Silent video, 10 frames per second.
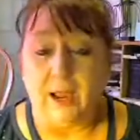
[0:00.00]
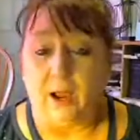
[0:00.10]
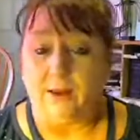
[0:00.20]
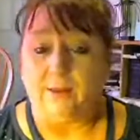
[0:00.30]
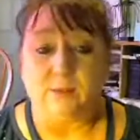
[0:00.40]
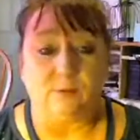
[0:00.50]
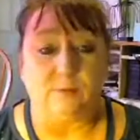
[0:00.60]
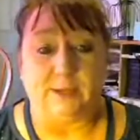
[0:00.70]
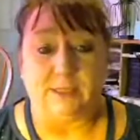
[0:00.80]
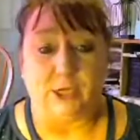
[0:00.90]
All of this was
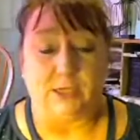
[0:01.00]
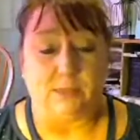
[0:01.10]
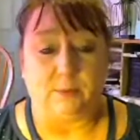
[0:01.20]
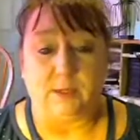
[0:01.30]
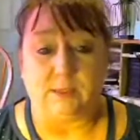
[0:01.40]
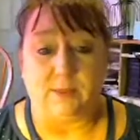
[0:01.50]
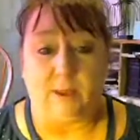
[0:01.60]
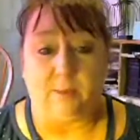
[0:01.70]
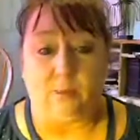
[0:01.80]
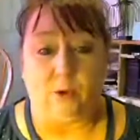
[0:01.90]
by chance because at
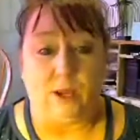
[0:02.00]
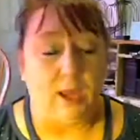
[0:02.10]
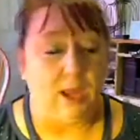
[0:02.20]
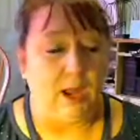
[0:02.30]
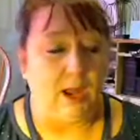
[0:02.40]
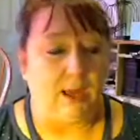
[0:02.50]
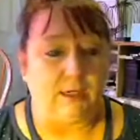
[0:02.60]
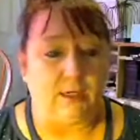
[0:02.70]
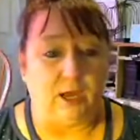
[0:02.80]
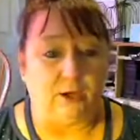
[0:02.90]
that point, I
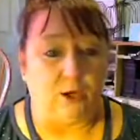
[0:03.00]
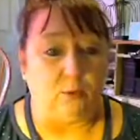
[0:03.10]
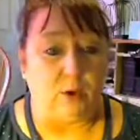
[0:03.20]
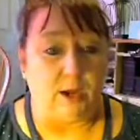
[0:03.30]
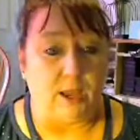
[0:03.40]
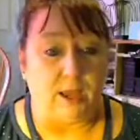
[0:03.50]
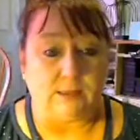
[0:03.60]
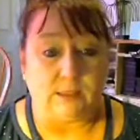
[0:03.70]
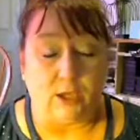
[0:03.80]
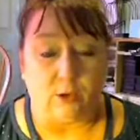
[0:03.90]
did not know what
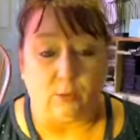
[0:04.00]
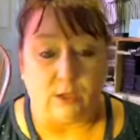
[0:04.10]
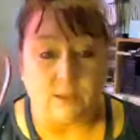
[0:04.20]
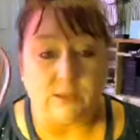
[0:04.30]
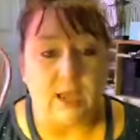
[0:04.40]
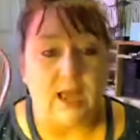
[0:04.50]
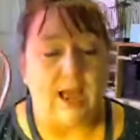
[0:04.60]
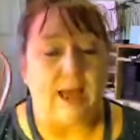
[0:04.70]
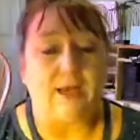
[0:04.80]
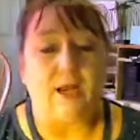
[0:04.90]
SEO was.
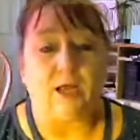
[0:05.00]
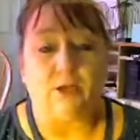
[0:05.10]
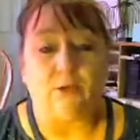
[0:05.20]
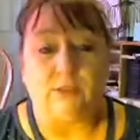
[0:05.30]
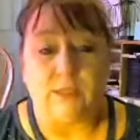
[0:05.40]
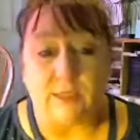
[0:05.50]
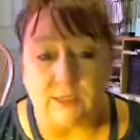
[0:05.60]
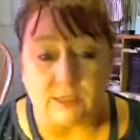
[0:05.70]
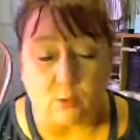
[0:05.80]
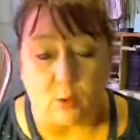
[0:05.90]
I did not know
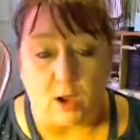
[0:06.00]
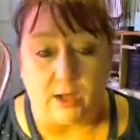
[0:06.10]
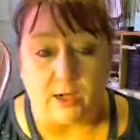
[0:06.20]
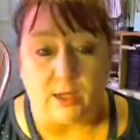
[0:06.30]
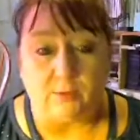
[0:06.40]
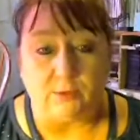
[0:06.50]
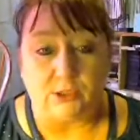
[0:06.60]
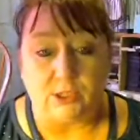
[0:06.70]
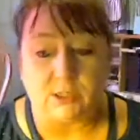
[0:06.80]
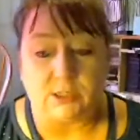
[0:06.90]
diddly squat. It was
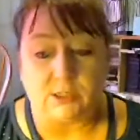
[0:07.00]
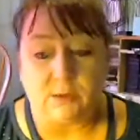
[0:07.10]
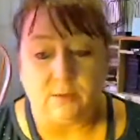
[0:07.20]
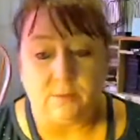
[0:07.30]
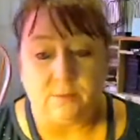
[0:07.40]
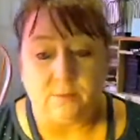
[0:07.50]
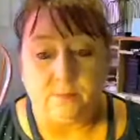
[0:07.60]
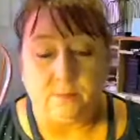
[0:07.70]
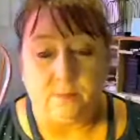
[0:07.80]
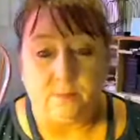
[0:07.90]
just,
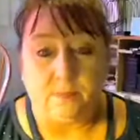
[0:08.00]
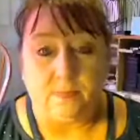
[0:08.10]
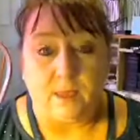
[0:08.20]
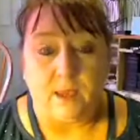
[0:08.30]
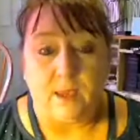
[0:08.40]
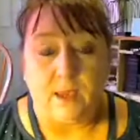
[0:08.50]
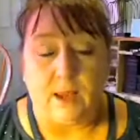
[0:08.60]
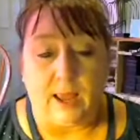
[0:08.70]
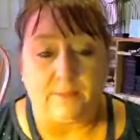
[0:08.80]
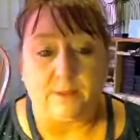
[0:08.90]
it
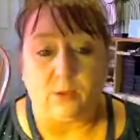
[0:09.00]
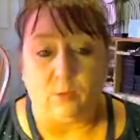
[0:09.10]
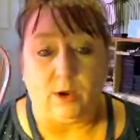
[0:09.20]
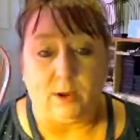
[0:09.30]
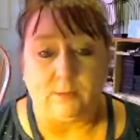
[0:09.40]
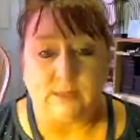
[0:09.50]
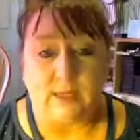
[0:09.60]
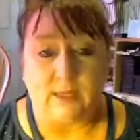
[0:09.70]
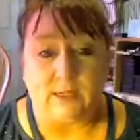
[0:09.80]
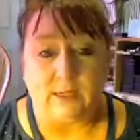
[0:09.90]
happened that what I'm
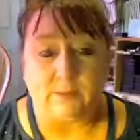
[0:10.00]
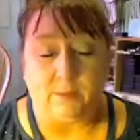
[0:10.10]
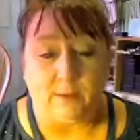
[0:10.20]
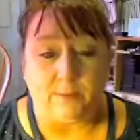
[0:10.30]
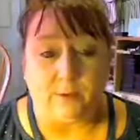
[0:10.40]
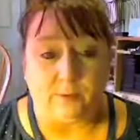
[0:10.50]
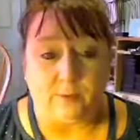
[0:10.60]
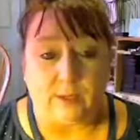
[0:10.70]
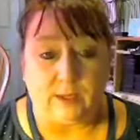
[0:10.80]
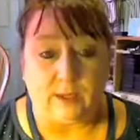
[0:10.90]
selling is a popular
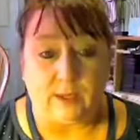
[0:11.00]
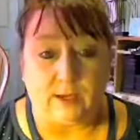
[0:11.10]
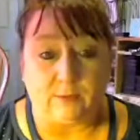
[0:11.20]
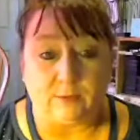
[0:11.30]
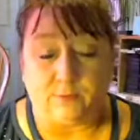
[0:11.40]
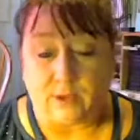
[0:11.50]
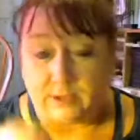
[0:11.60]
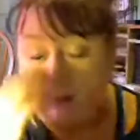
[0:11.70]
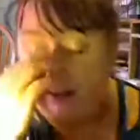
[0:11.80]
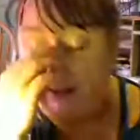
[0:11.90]
thing. And I was
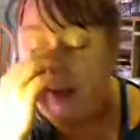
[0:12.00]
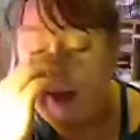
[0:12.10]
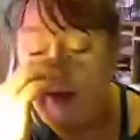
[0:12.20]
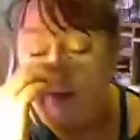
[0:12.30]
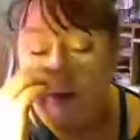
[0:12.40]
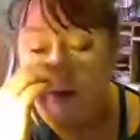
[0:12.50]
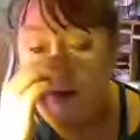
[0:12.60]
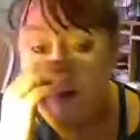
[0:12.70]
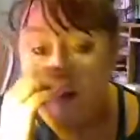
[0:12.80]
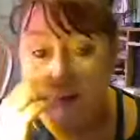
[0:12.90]
finally got enough
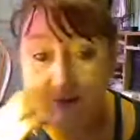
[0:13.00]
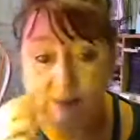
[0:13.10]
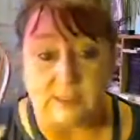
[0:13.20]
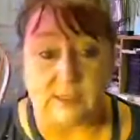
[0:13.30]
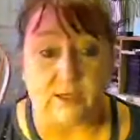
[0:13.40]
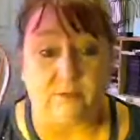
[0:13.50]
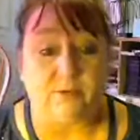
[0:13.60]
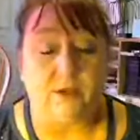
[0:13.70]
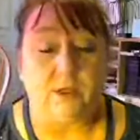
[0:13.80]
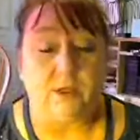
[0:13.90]
listings to be seen enough
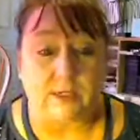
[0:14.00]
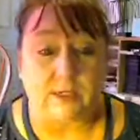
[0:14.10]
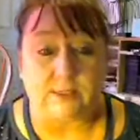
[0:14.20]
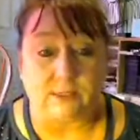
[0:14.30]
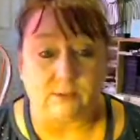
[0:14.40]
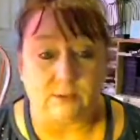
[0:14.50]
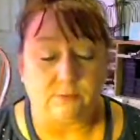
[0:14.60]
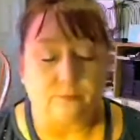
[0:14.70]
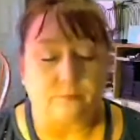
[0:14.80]
to get sales.